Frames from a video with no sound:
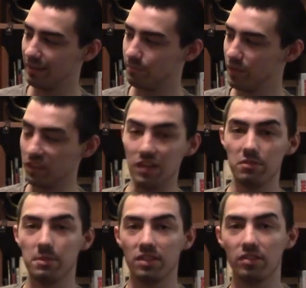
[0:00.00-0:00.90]
it's
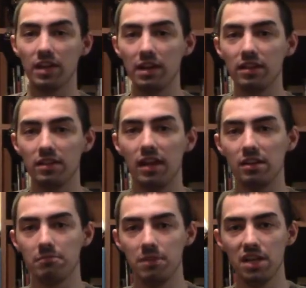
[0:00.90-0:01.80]
even been stated
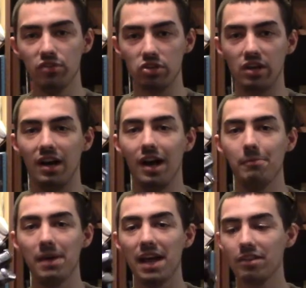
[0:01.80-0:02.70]
that in medieval
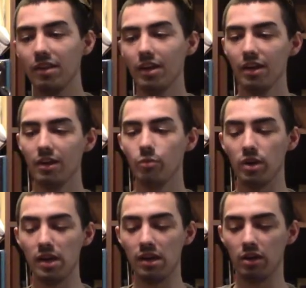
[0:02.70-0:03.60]
combat,
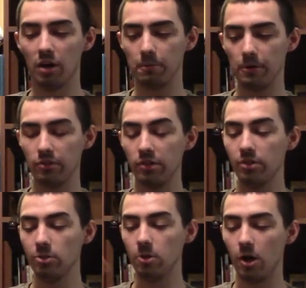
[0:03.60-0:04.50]
when a person
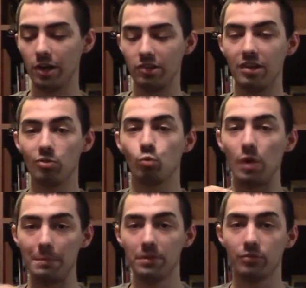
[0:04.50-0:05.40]
lost his
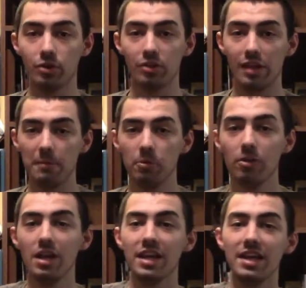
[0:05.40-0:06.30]
weapon, for
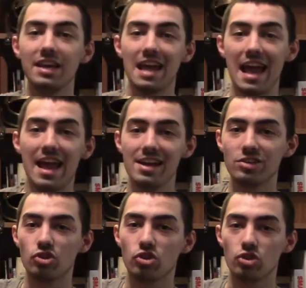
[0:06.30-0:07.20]
example, he
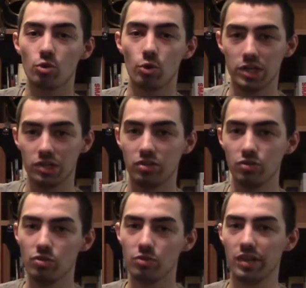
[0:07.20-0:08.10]
had to sort to
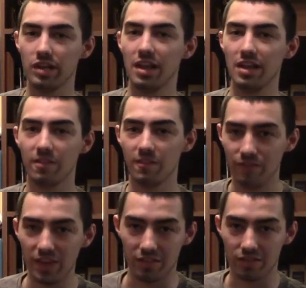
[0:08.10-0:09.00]
using his
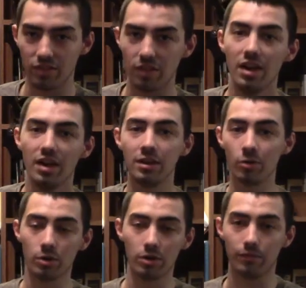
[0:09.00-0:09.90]
fists in
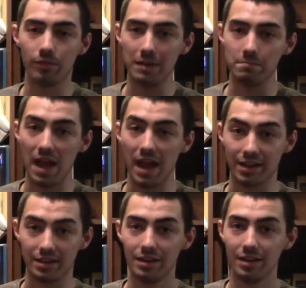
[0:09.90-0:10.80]
order to fight
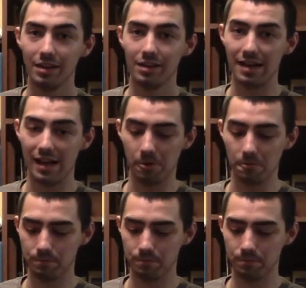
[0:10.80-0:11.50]
back. Now,